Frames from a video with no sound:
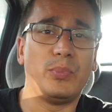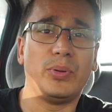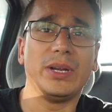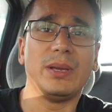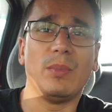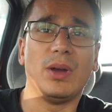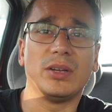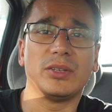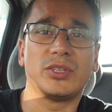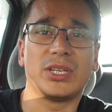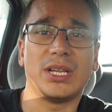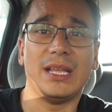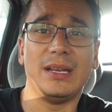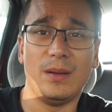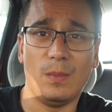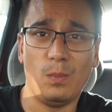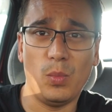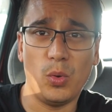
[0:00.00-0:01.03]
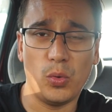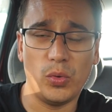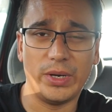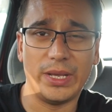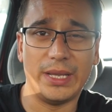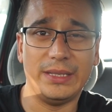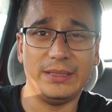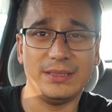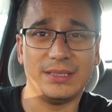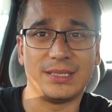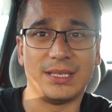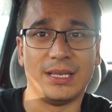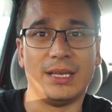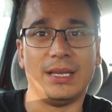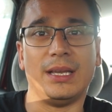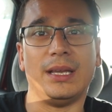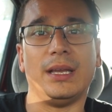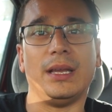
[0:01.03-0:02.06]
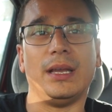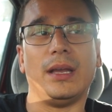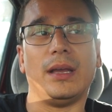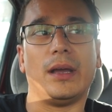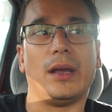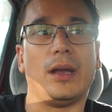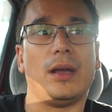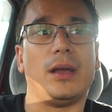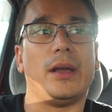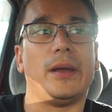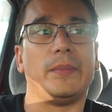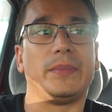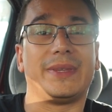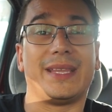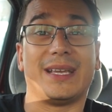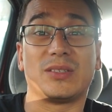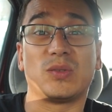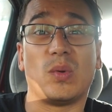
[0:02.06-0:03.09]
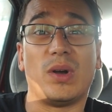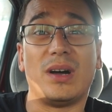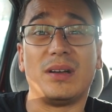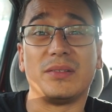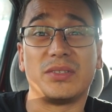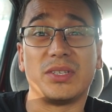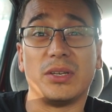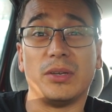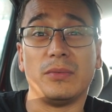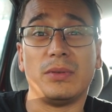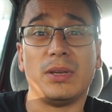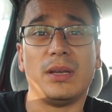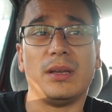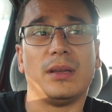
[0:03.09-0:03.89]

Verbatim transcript: pretty much in the mornings that's what I'll do.